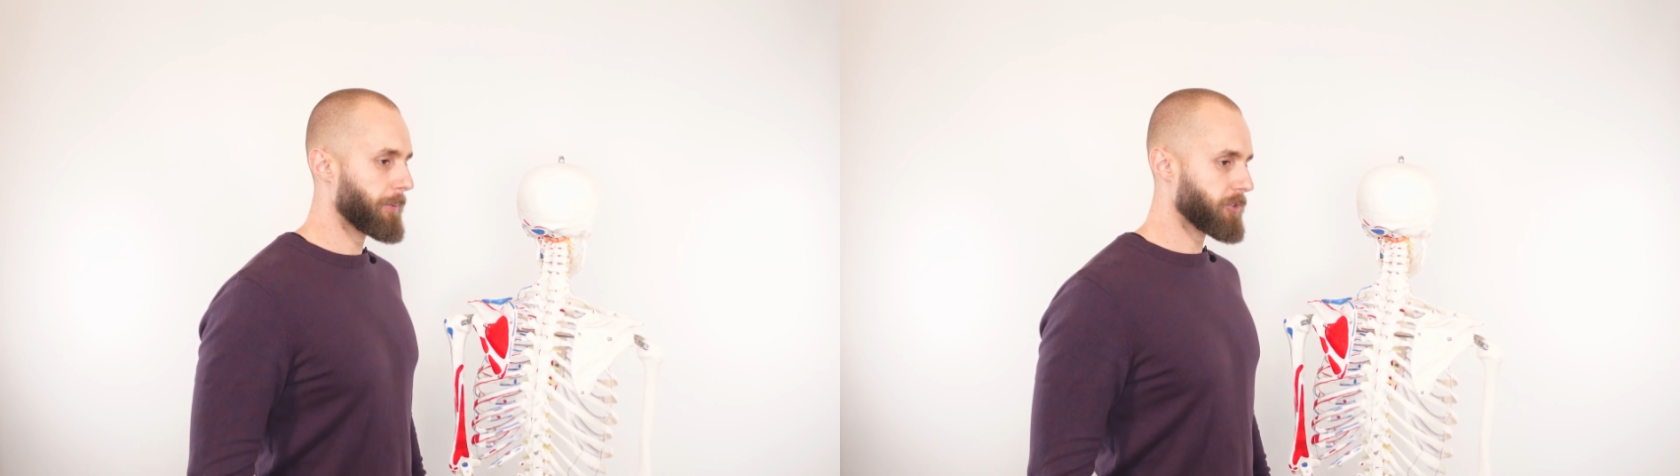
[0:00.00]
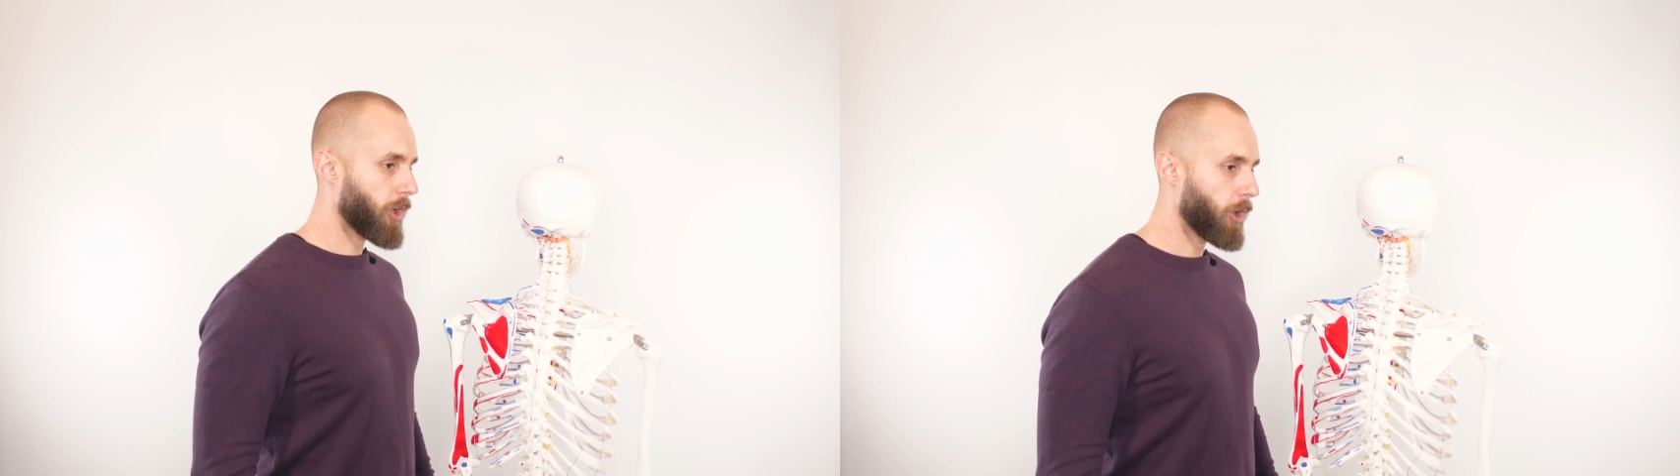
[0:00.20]

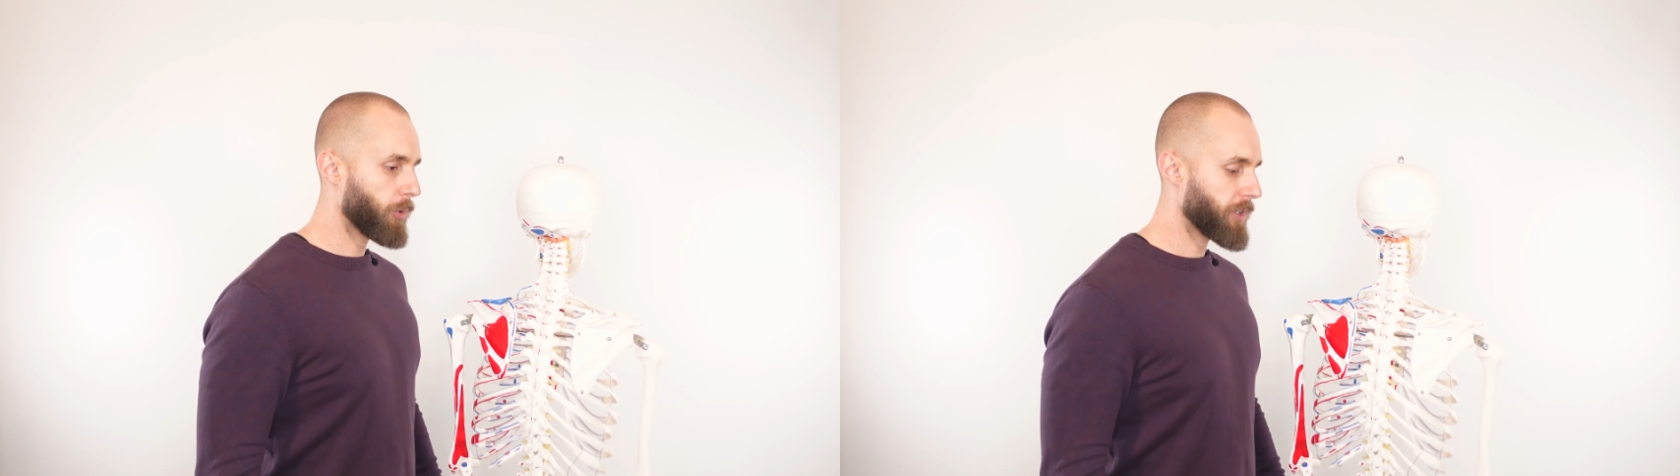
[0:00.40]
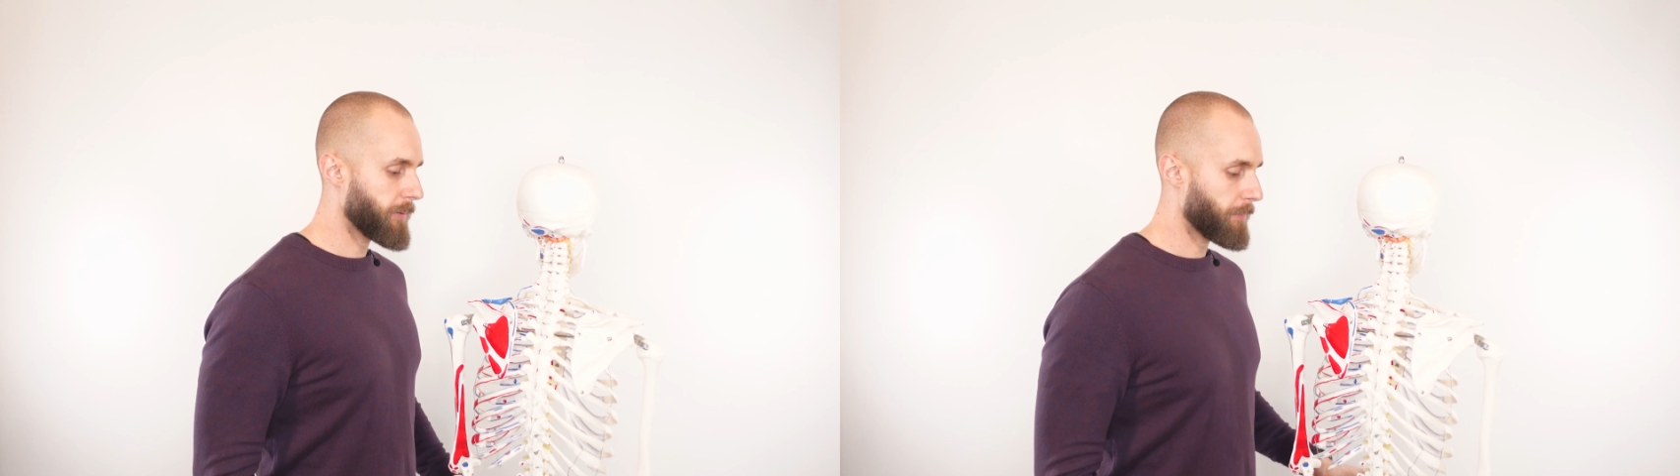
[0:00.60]
able to
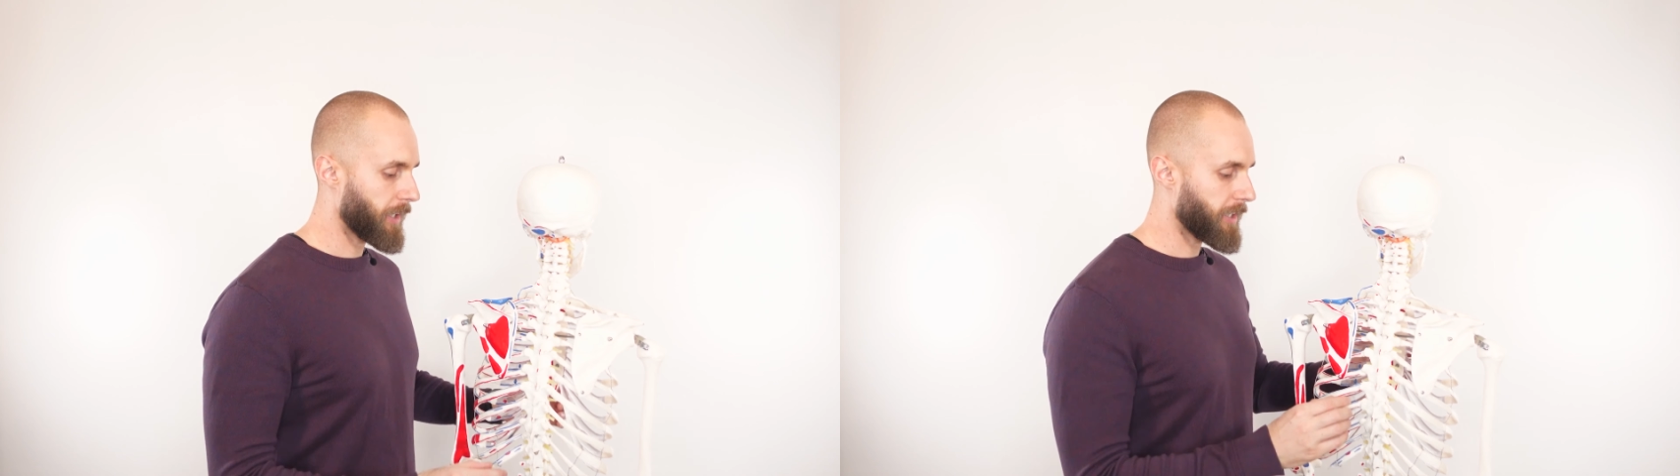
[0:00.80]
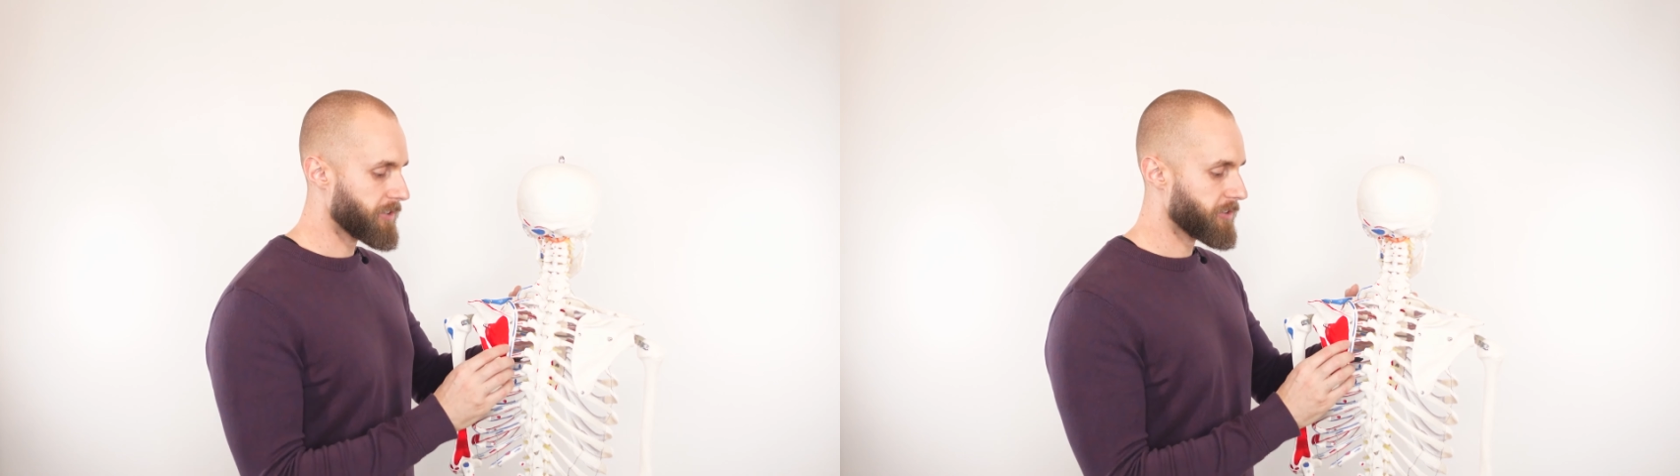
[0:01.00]
hold it in
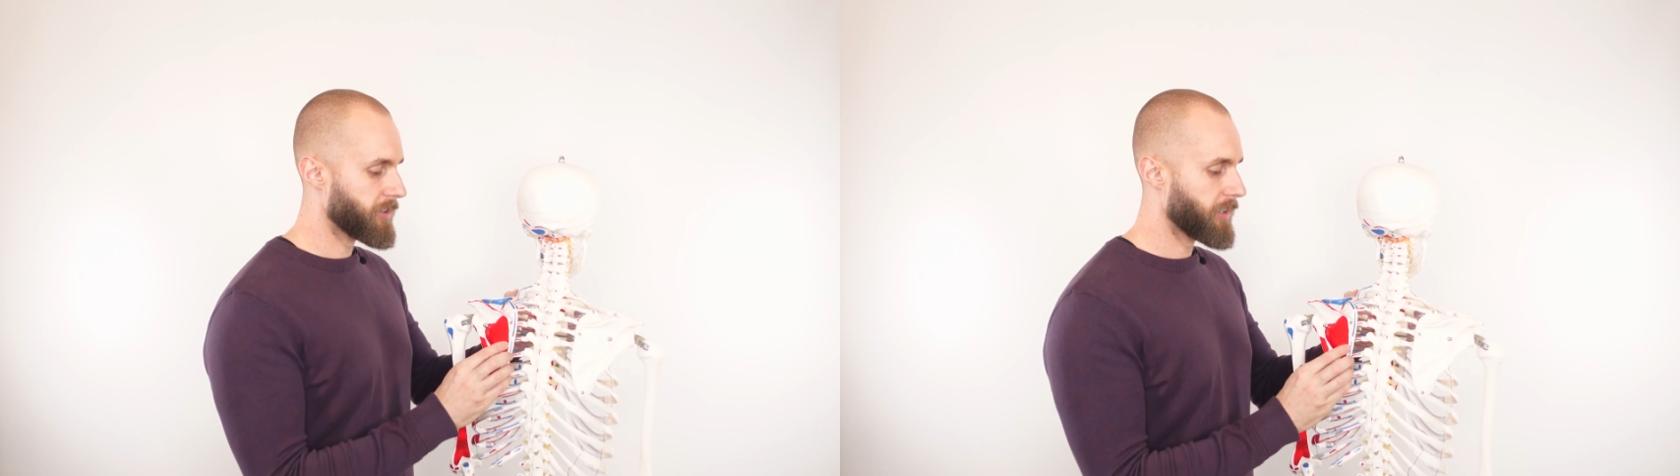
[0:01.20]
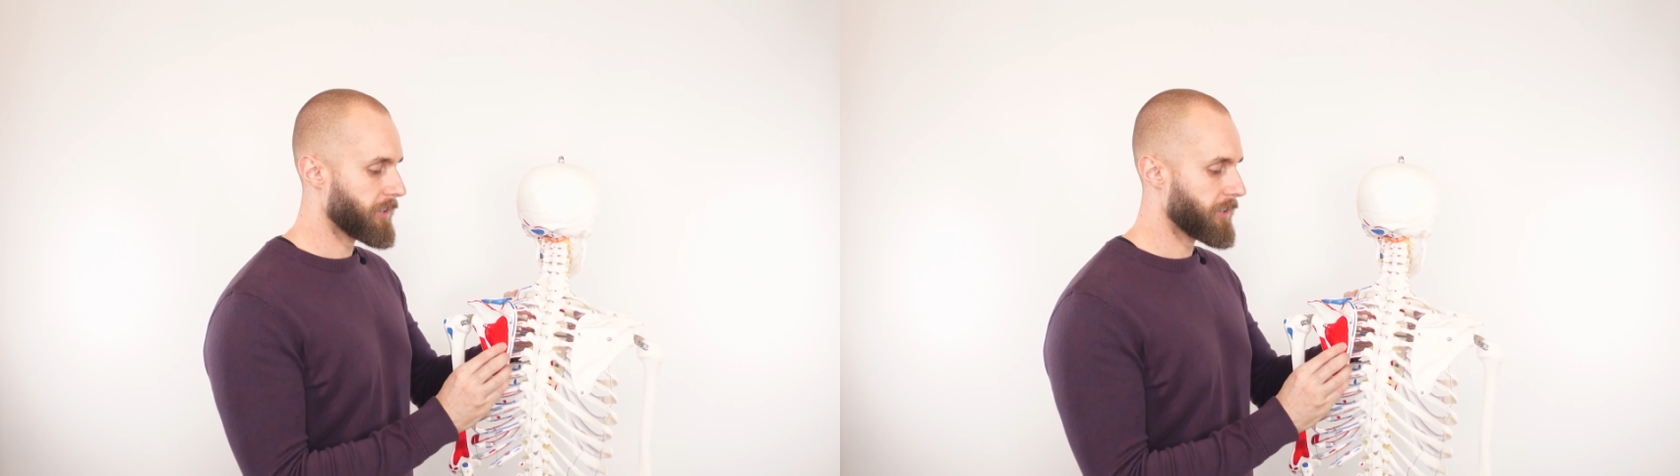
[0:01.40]
place